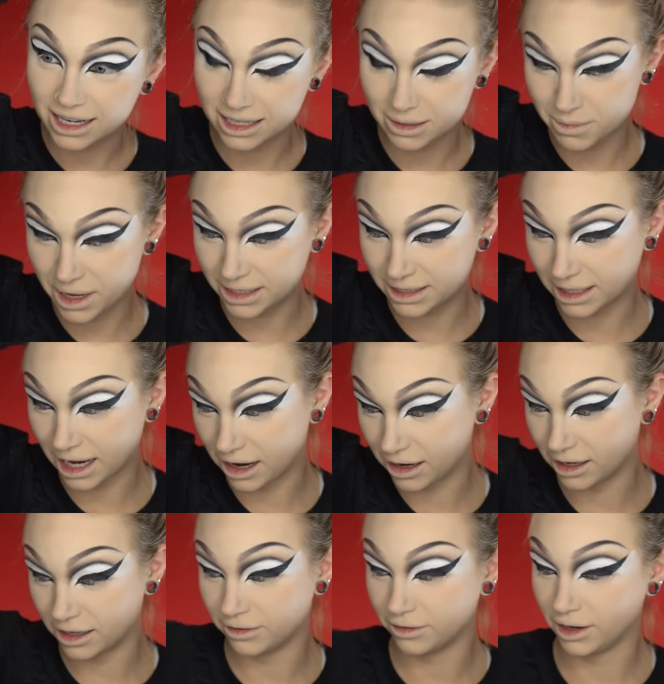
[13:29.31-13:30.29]
I need
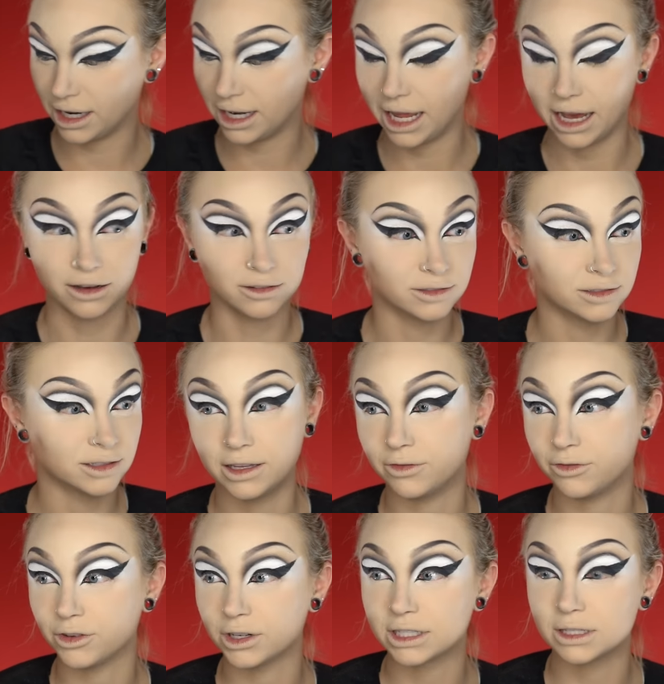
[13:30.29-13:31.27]
mascara right now.
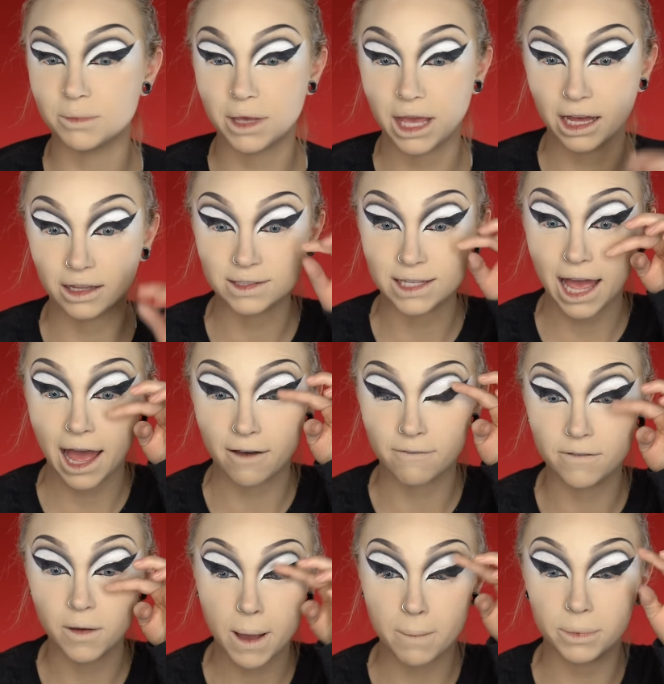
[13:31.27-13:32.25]
It freaks me out to
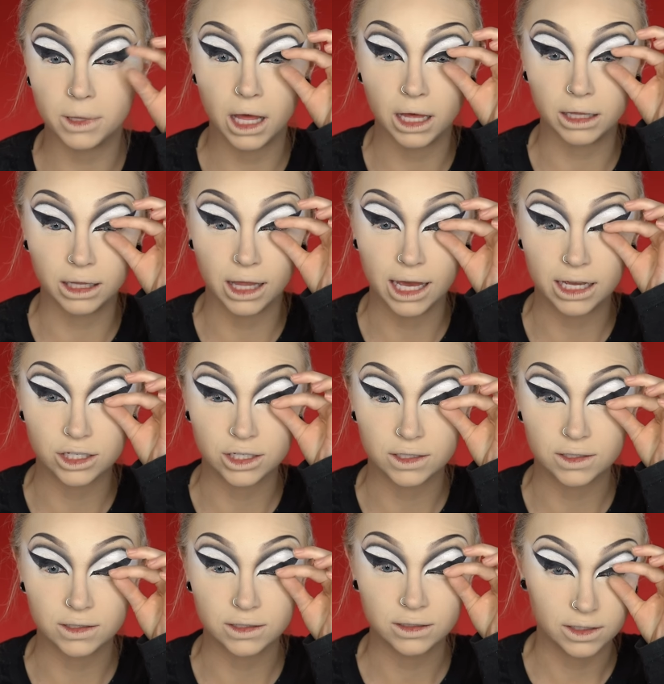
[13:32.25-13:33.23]
have my blonde
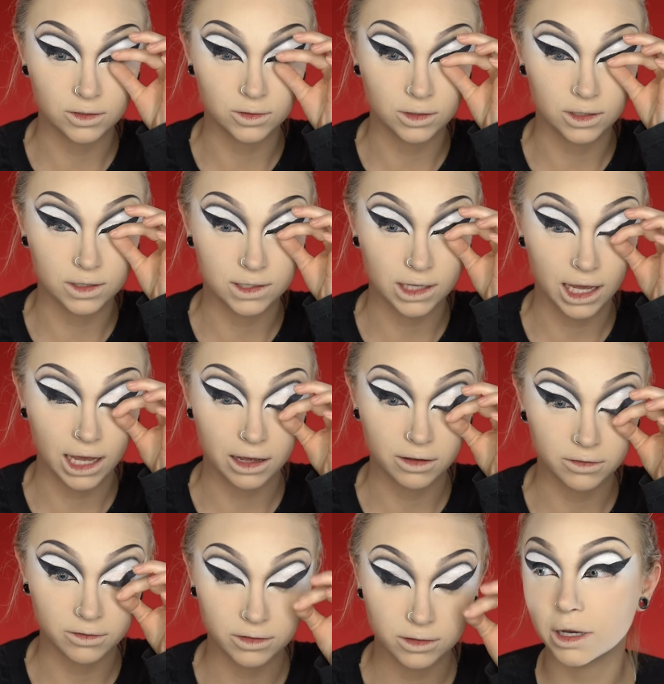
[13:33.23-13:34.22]
lashes as soon as I
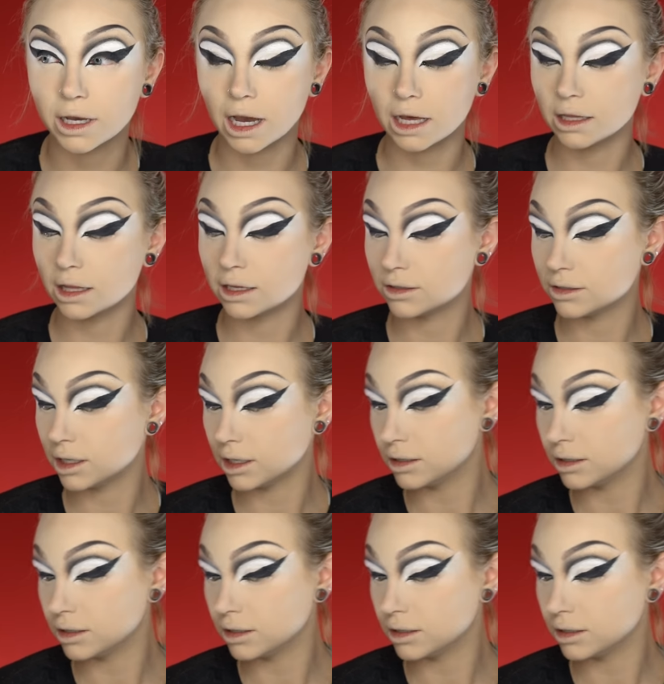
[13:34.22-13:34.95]
have my eyeliner